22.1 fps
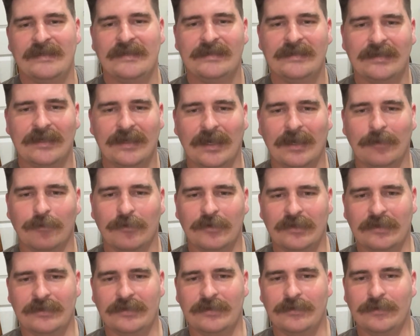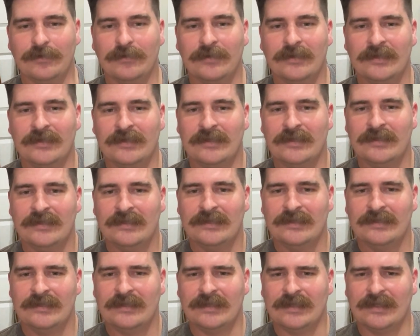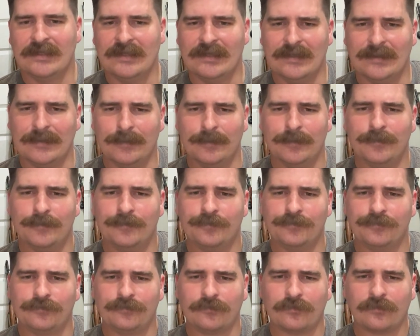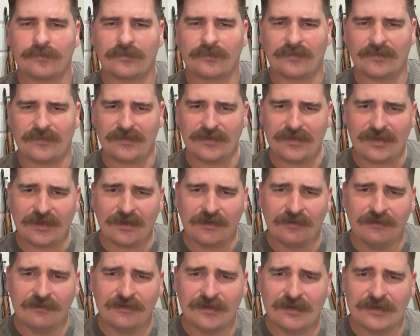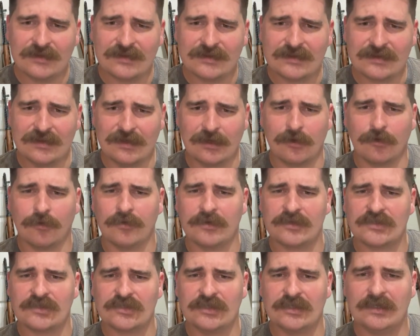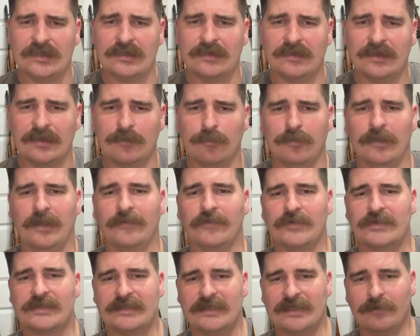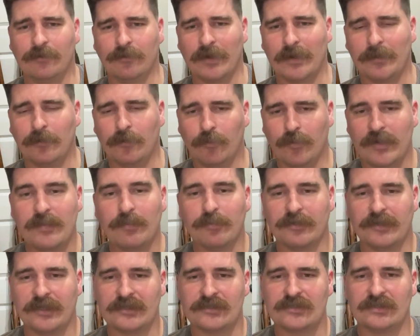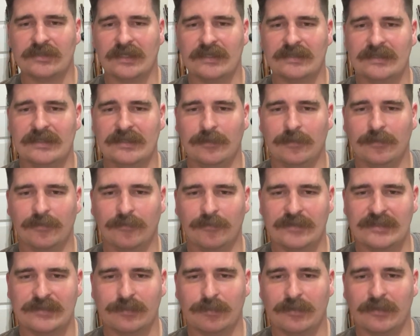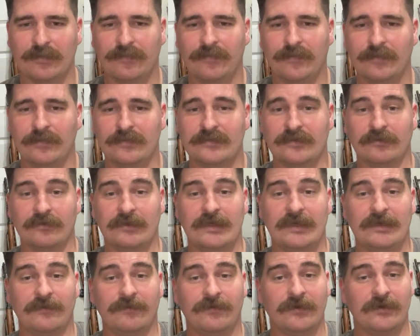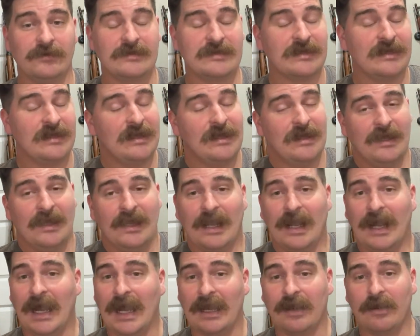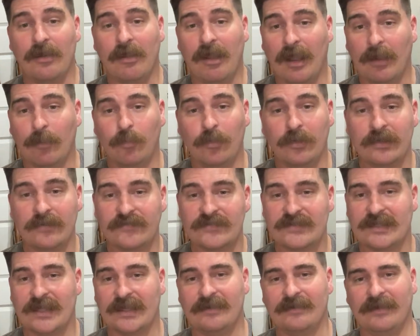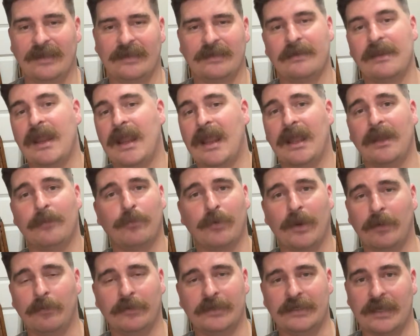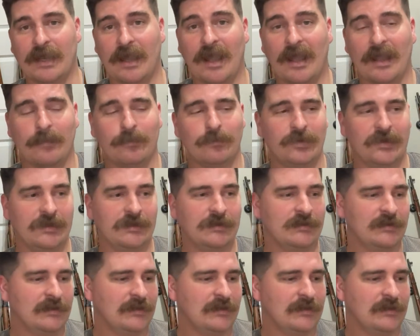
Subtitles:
I really do. Um, let's see. Christian, think we'll ever see reproduction 1903 Springfields or Lee Enfields? I don't know. I would have said like, yeah, probably not, but